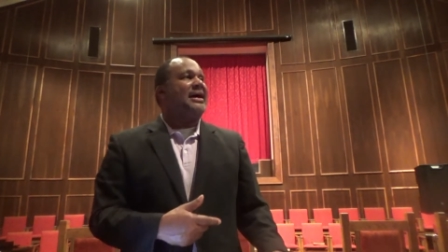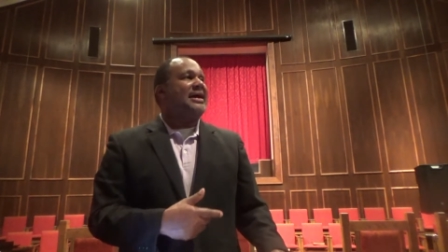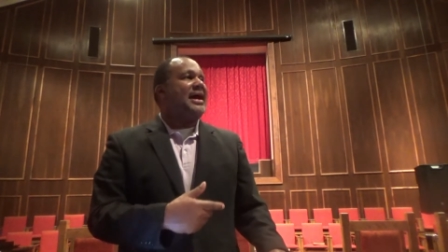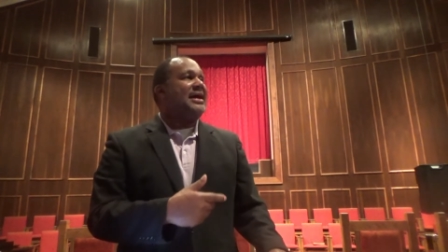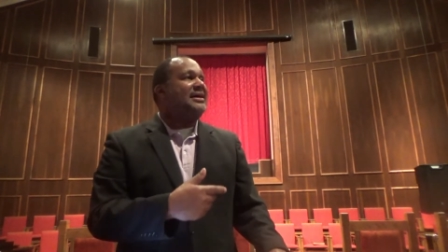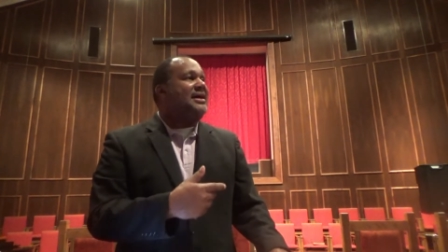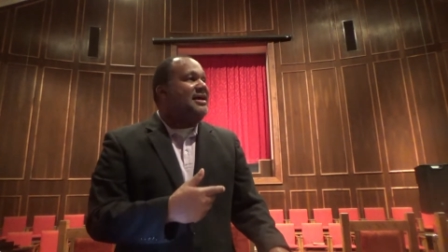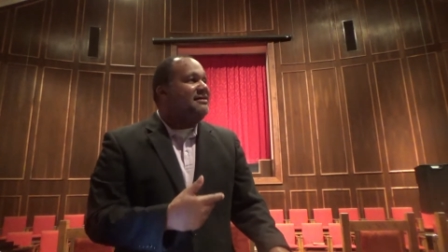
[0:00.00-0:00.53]
I
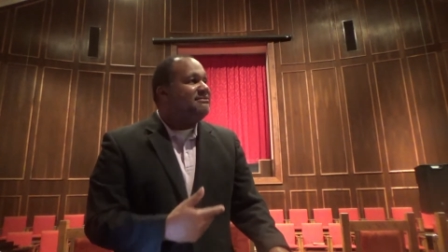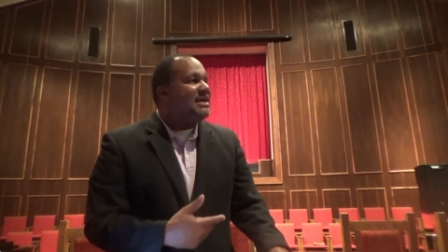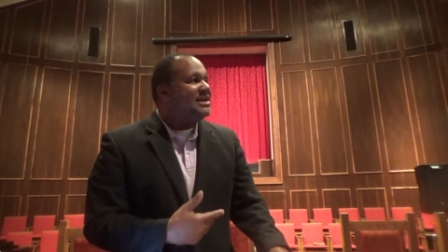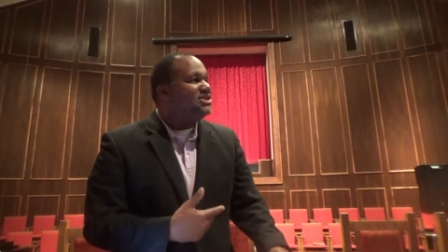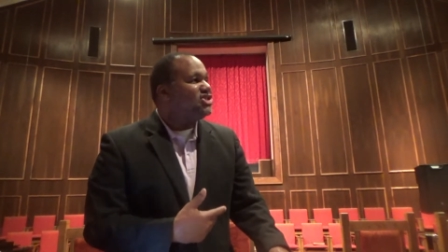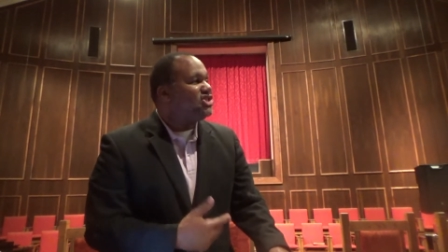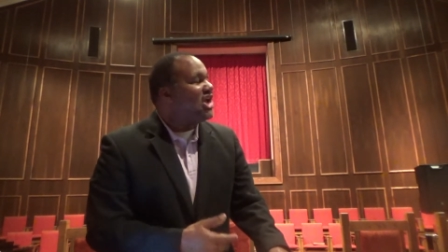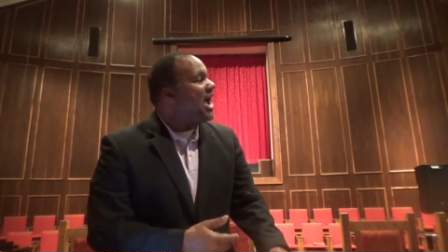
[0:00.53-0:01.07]
got
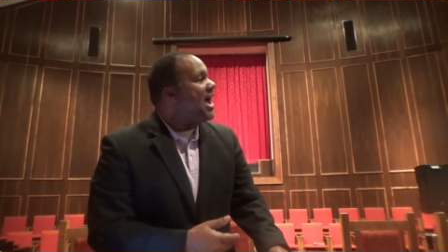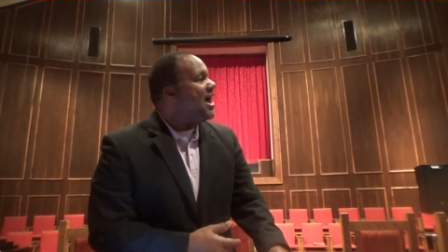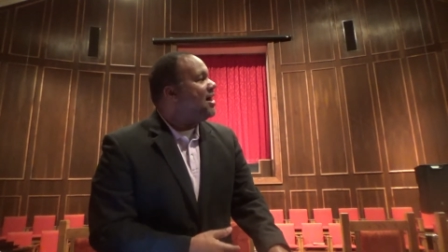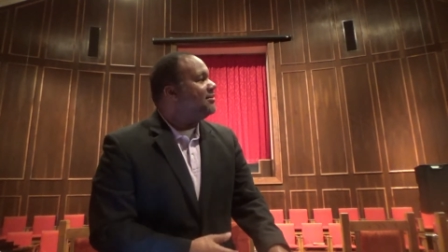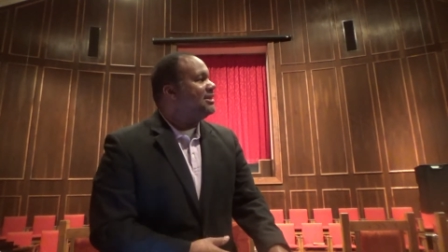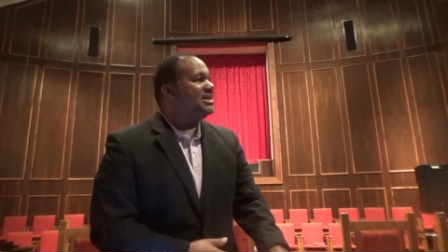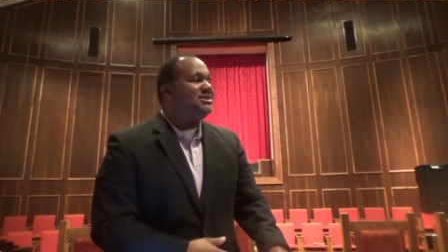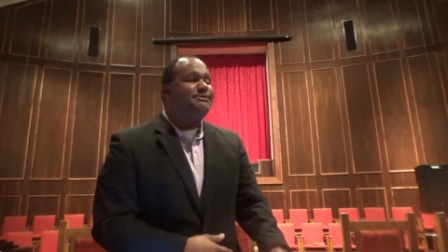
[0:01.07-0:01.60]
that
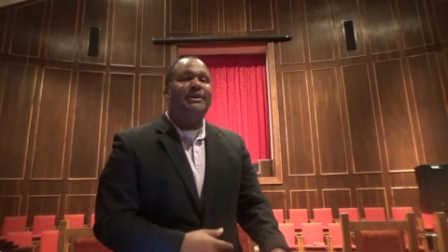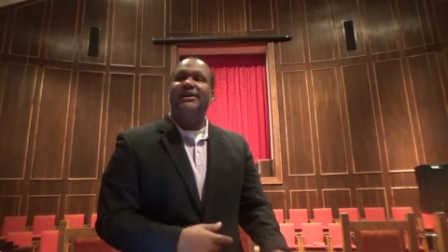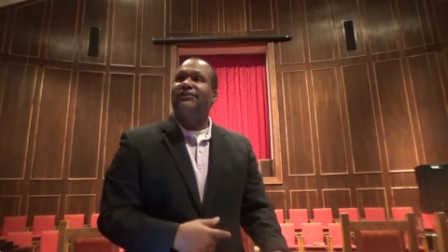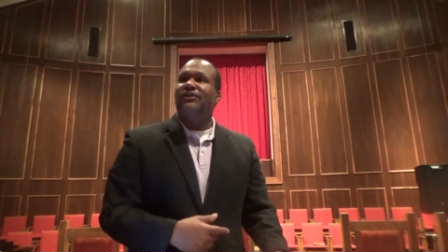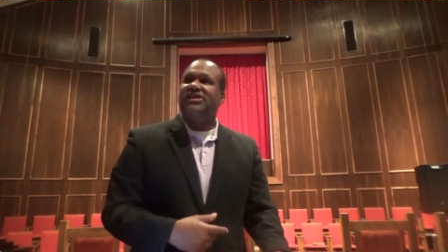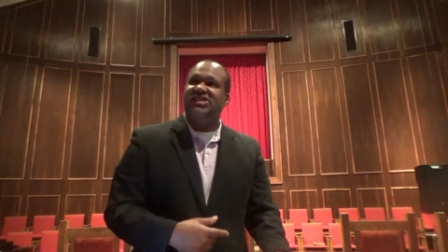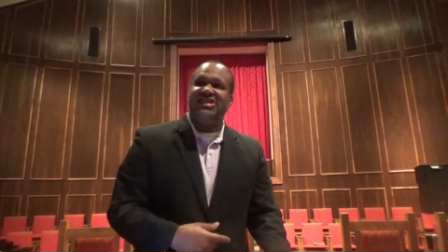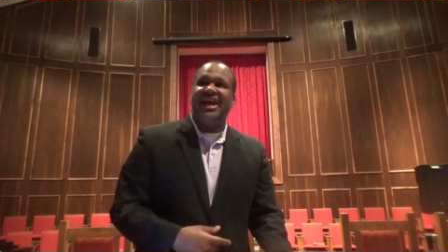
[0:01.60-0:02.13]
child that's
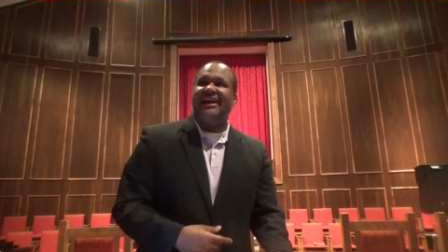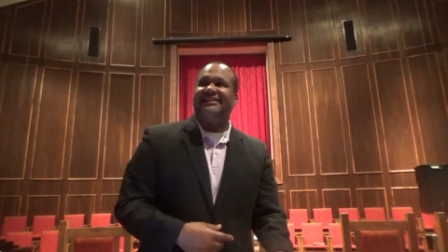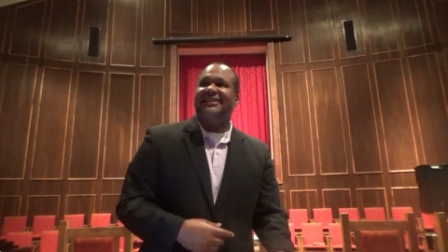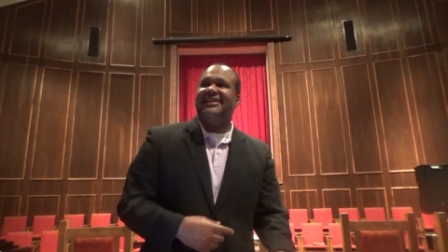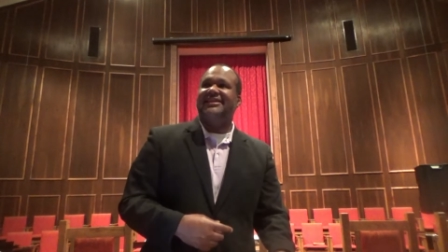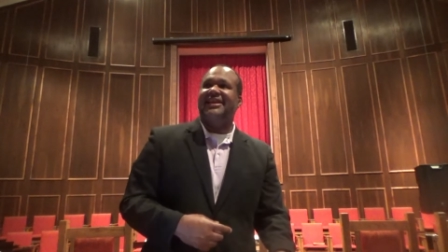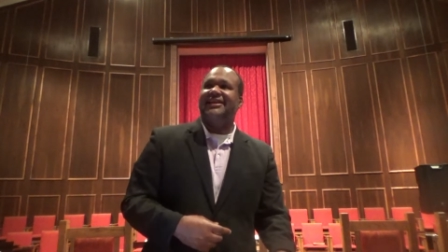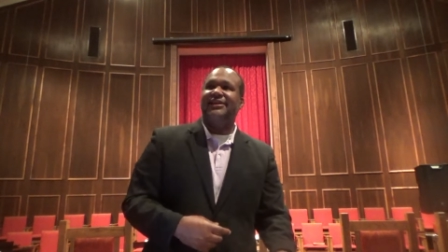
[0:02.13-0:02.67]
been
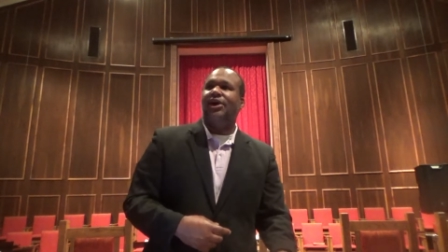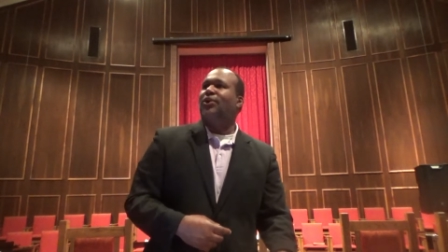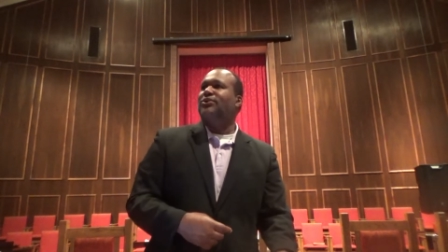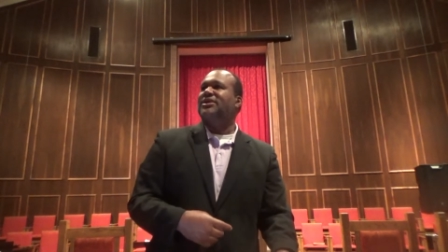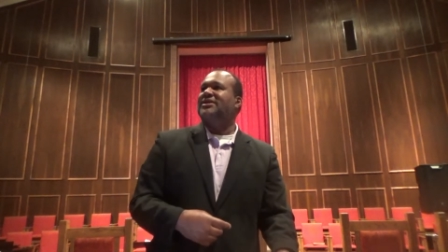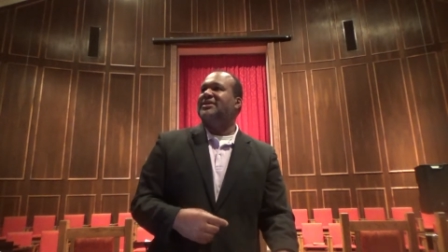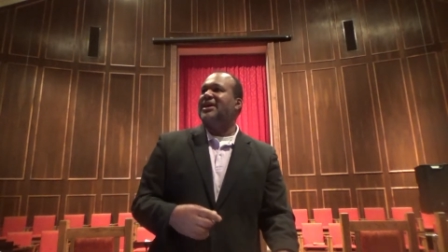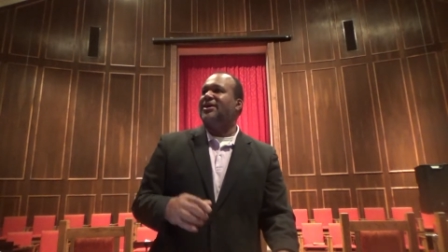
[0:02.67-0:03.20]
rejected that
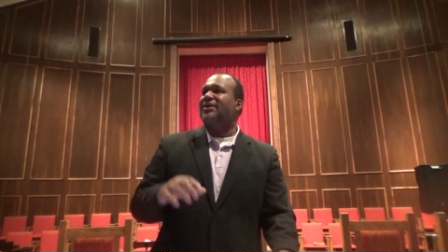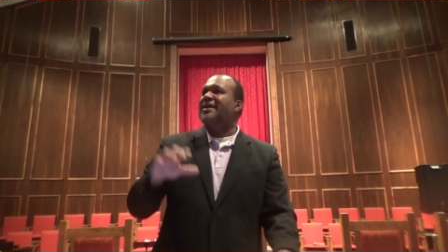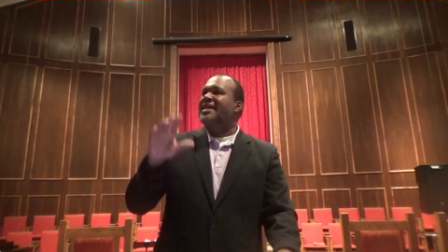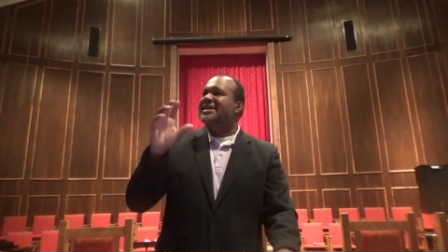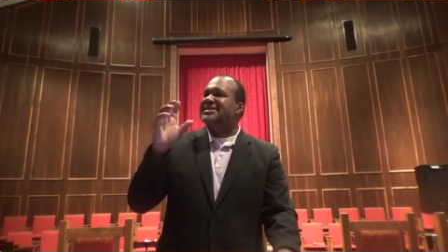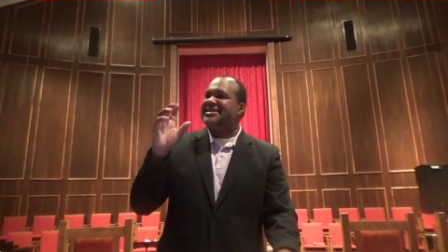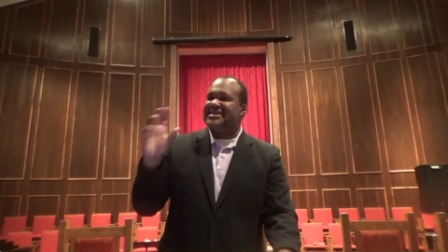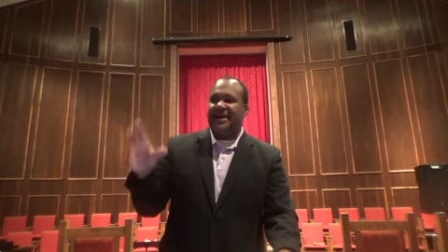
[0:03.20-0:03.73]
know that
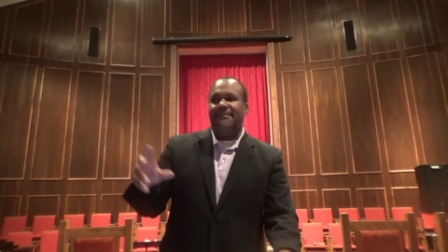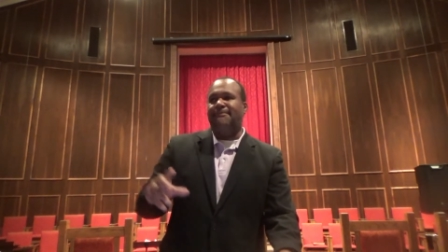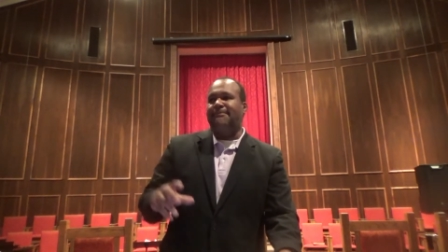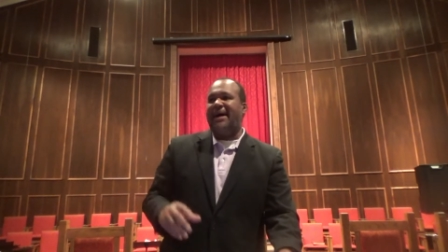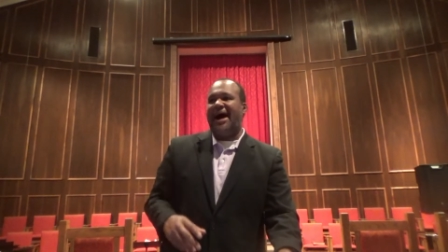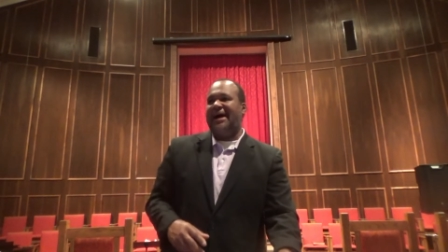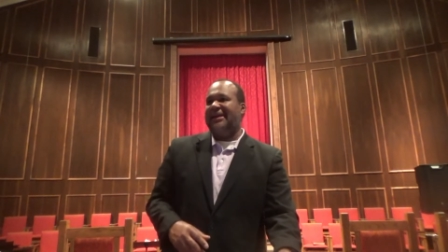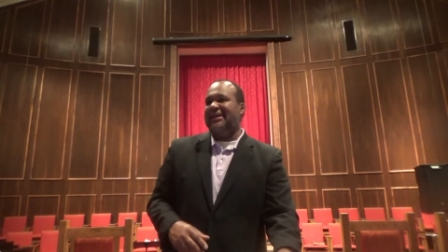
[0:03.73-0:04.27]
they're
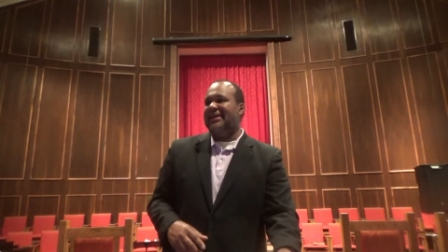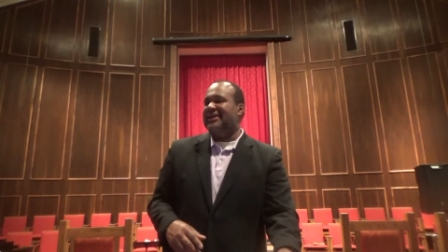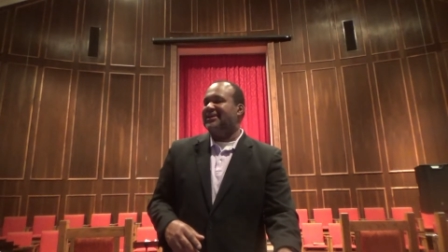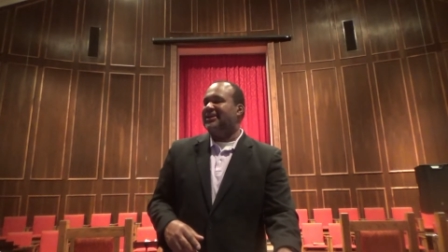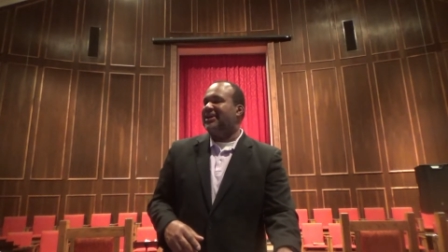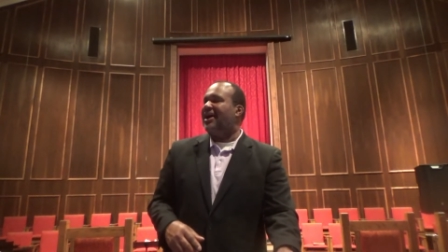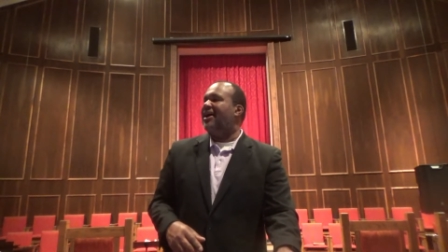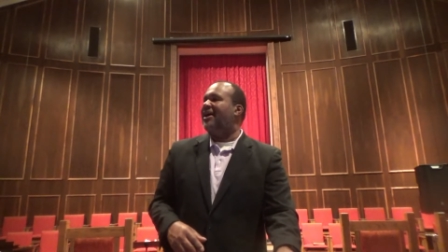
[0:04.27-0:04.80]
somebody
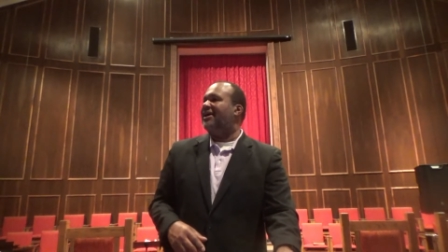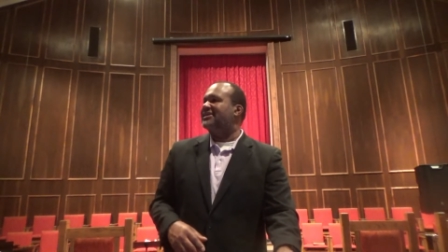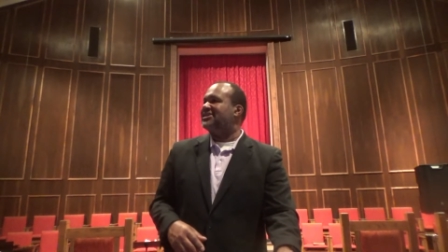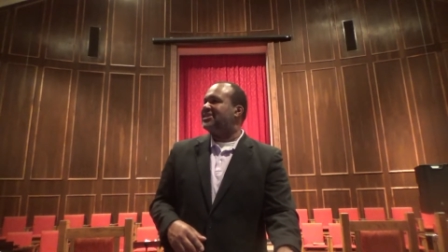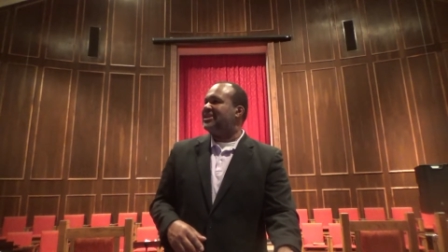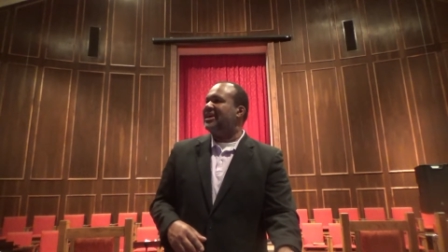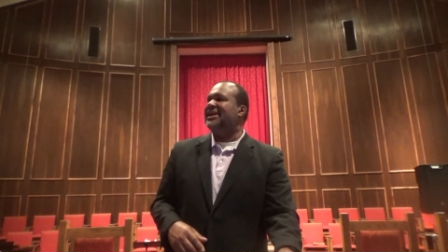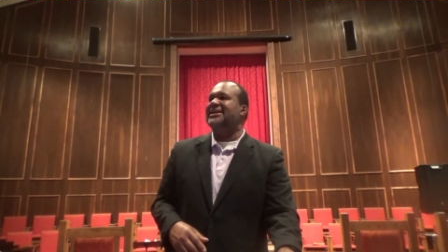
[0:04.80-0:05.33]
in
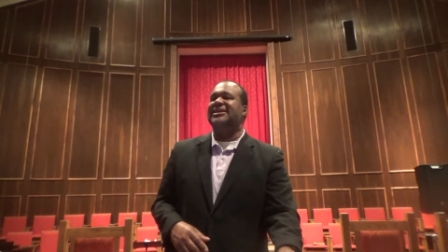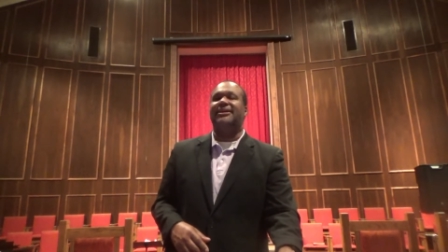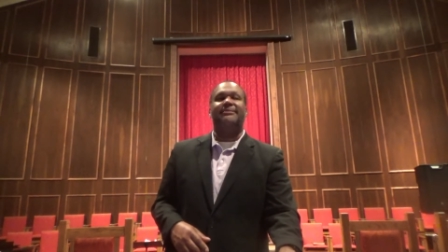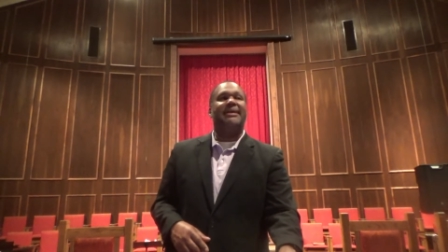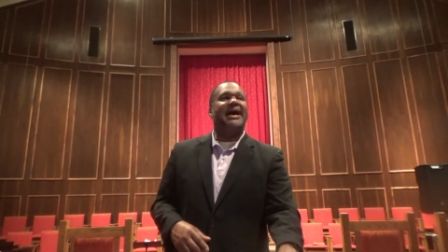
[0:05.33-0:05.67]
God's kingdom.